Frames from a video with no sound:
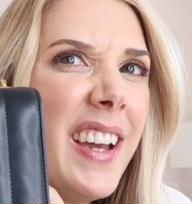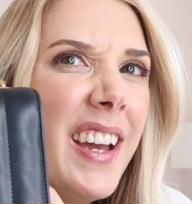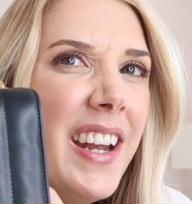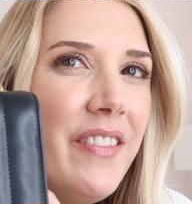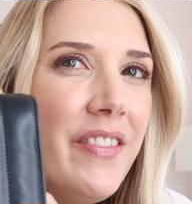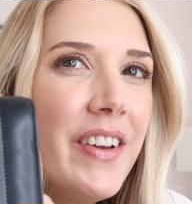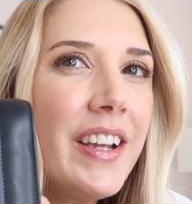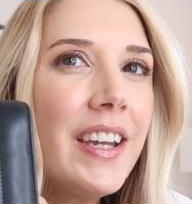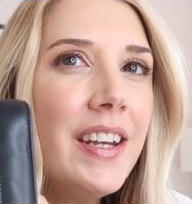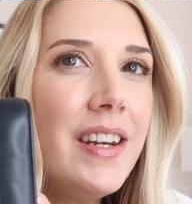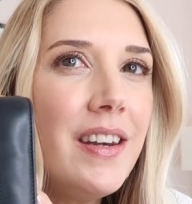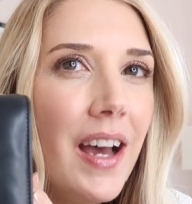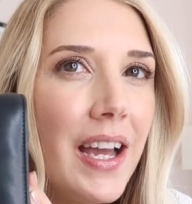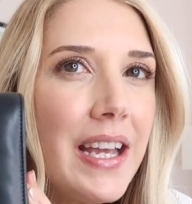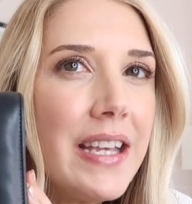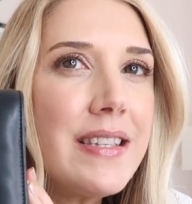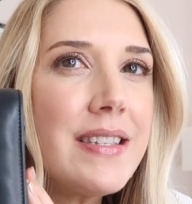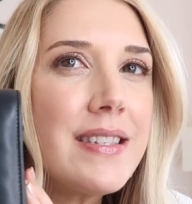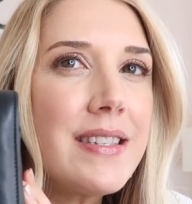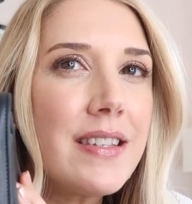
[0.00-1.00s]
kind of like a
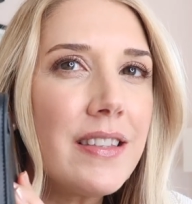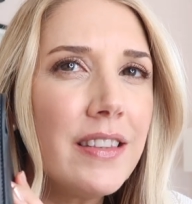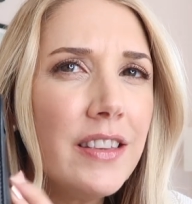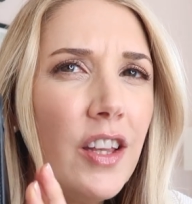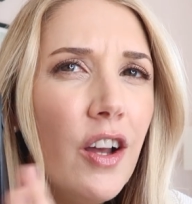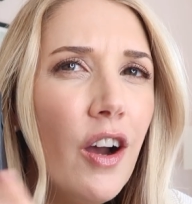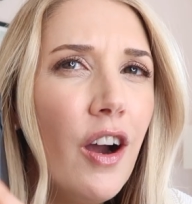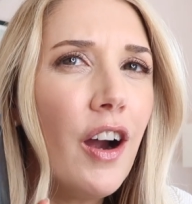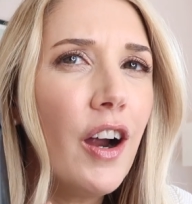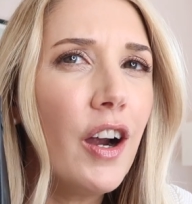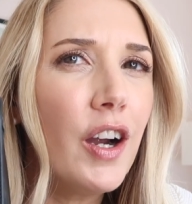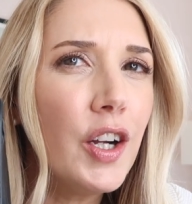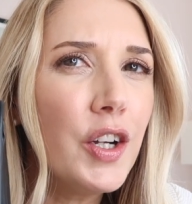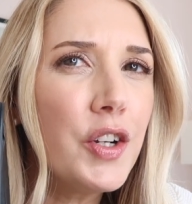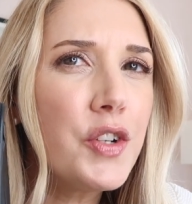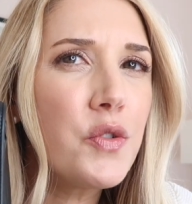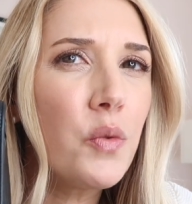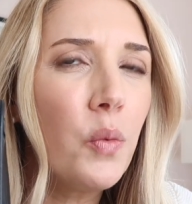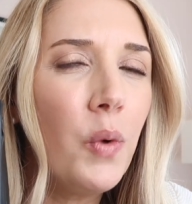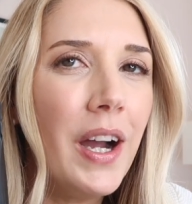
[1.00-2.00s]
nice
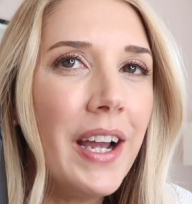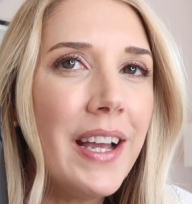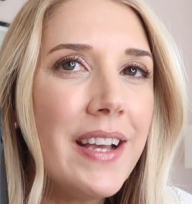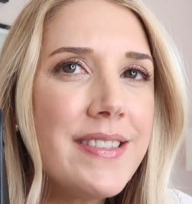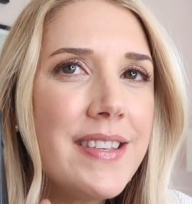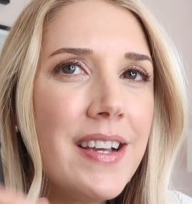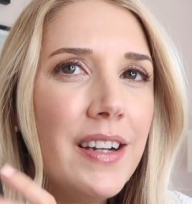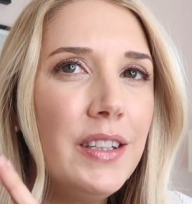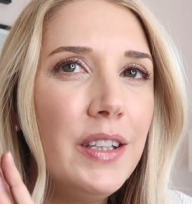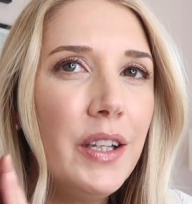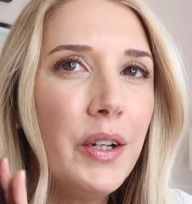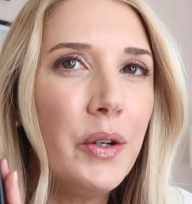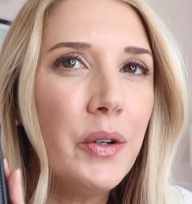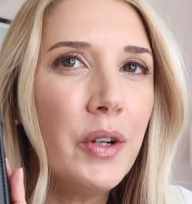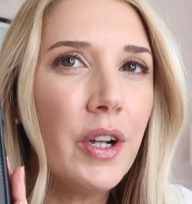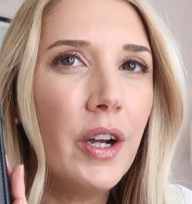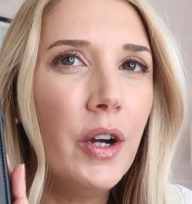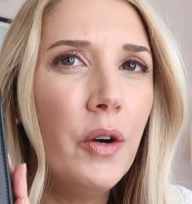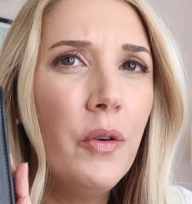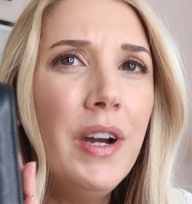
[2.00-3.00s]
large YSL
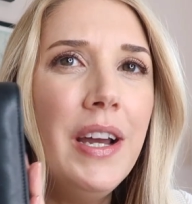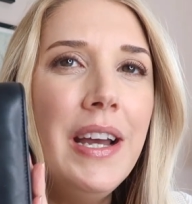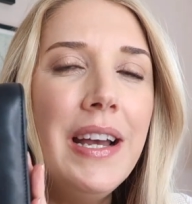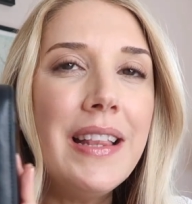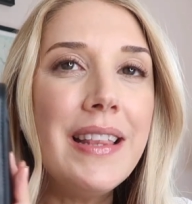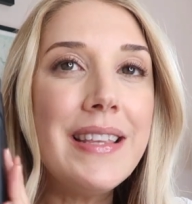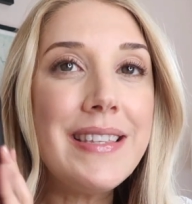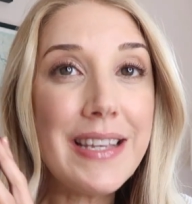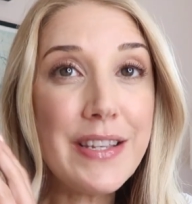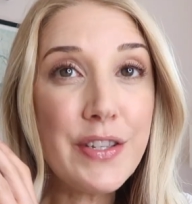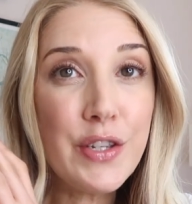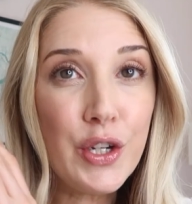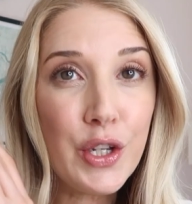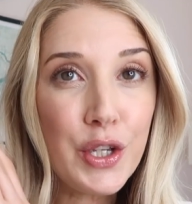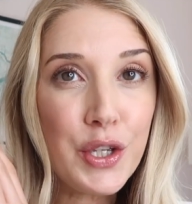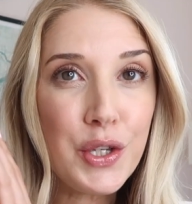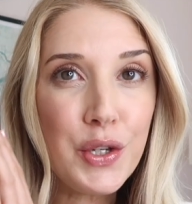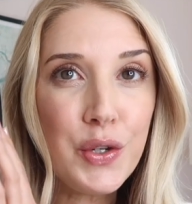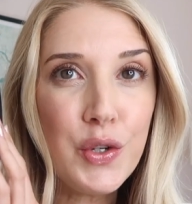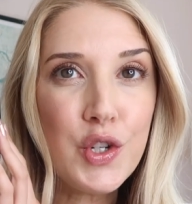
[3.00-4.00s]
logo. This isn't a
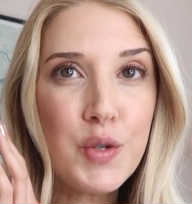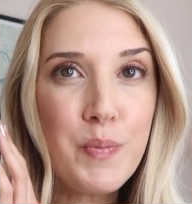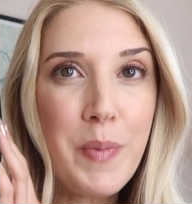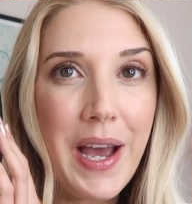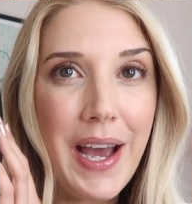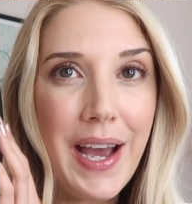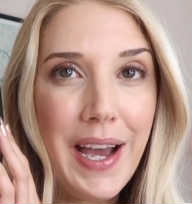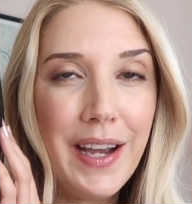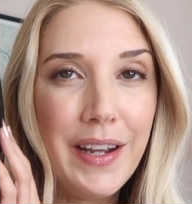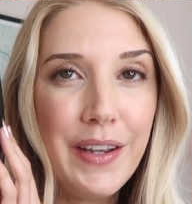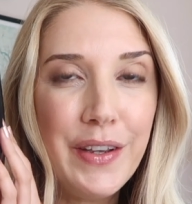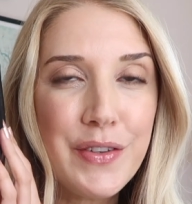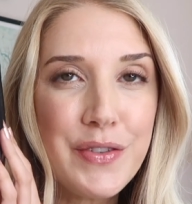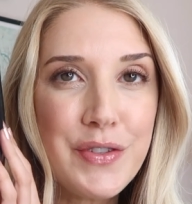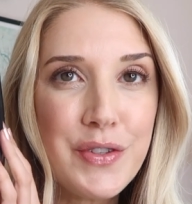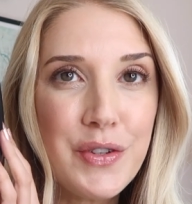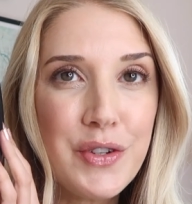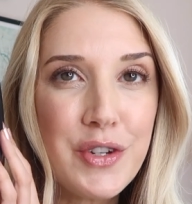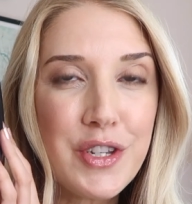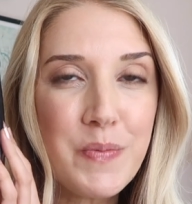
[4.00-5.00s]
huge bag,
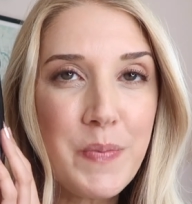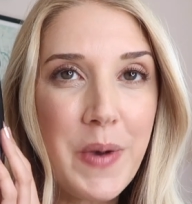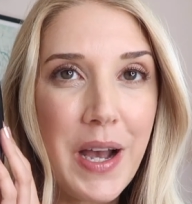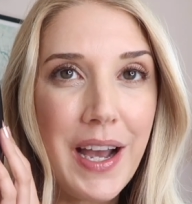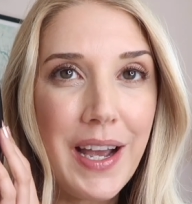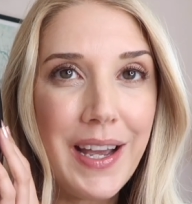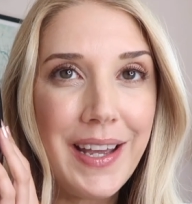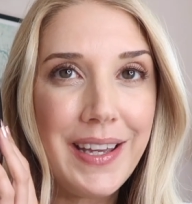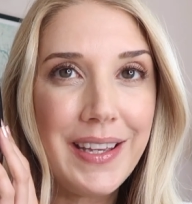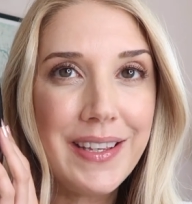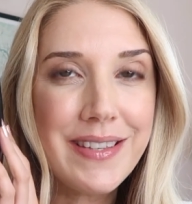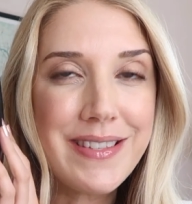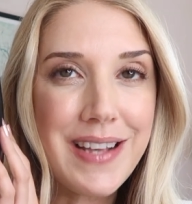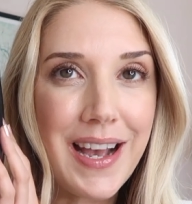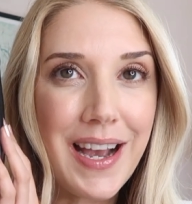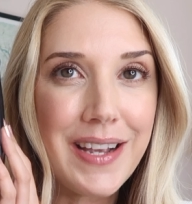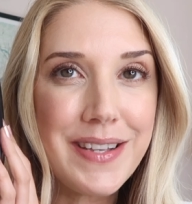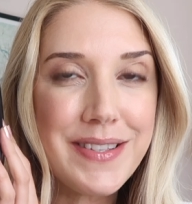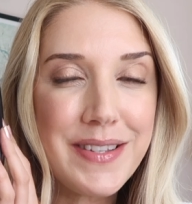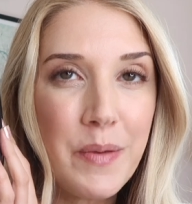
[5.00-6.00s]
so just by
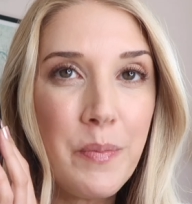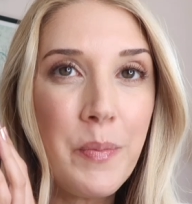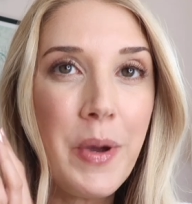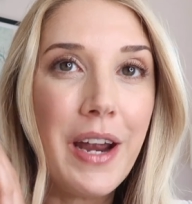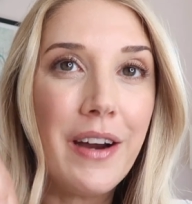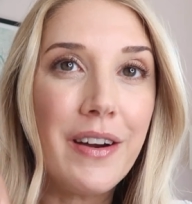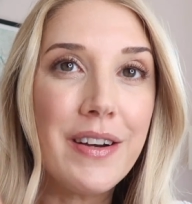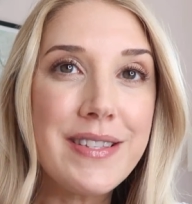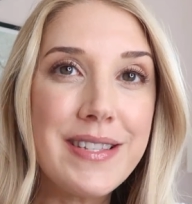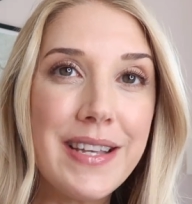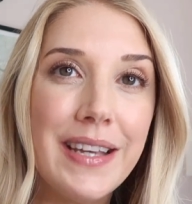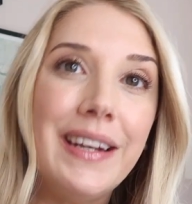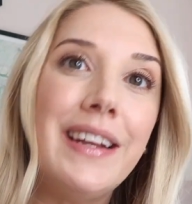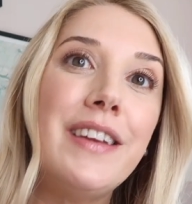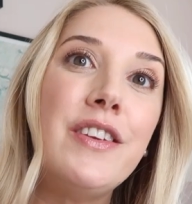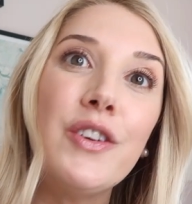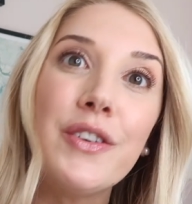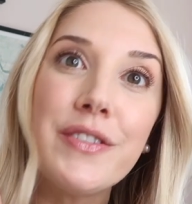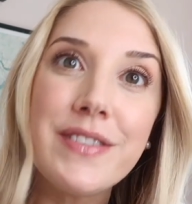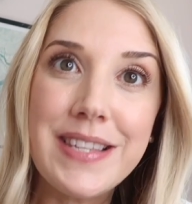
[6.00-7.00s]
size comparison,
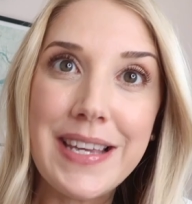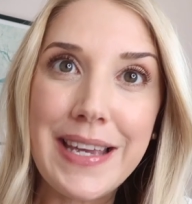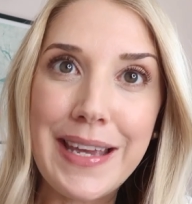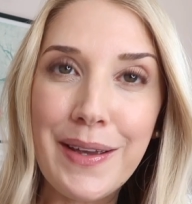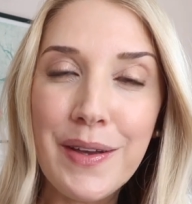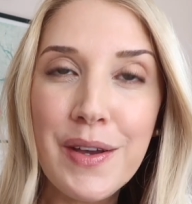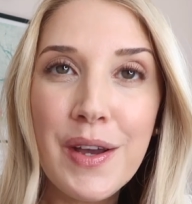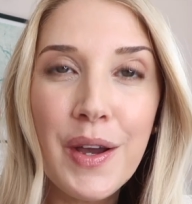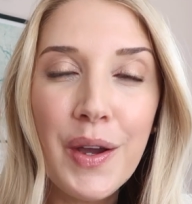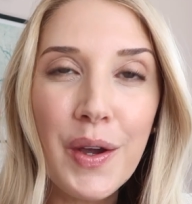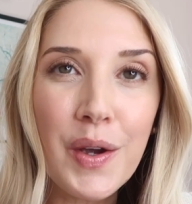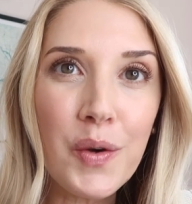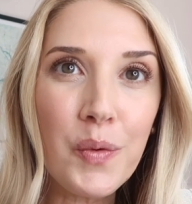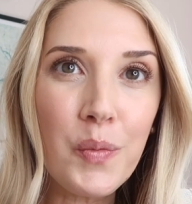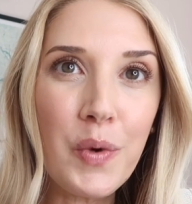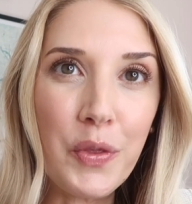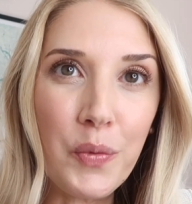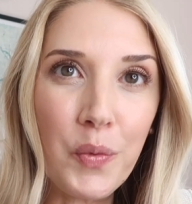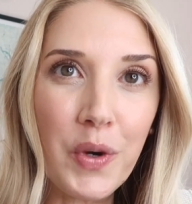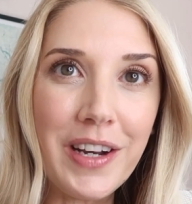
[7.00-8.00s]
and you'll see
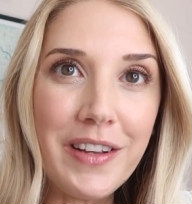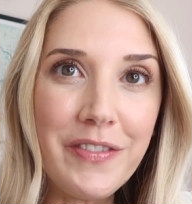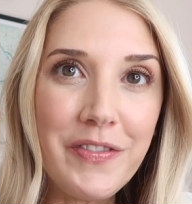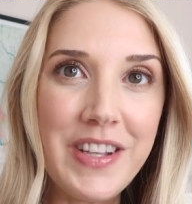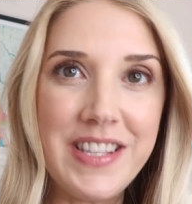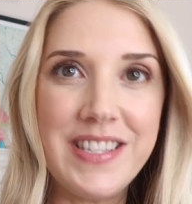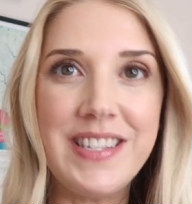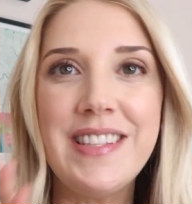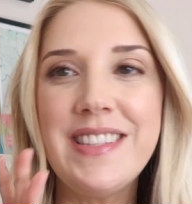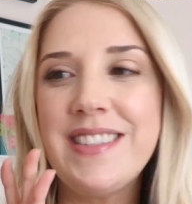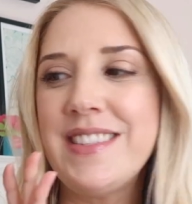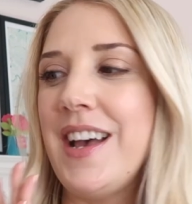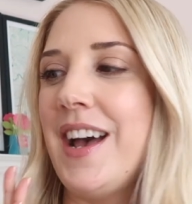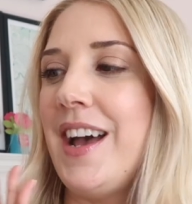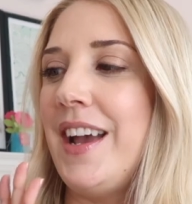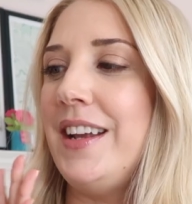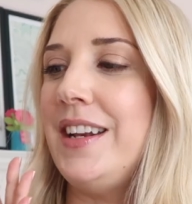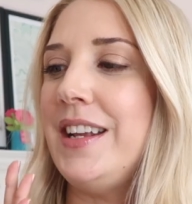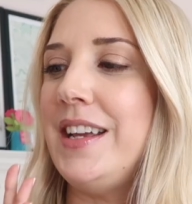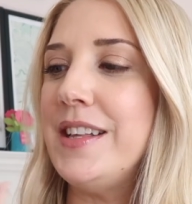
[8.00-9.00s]
with what it fits
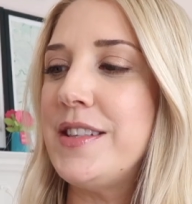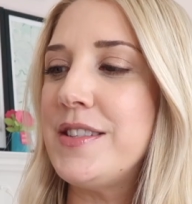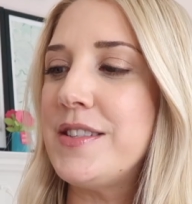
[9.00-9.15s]
inside.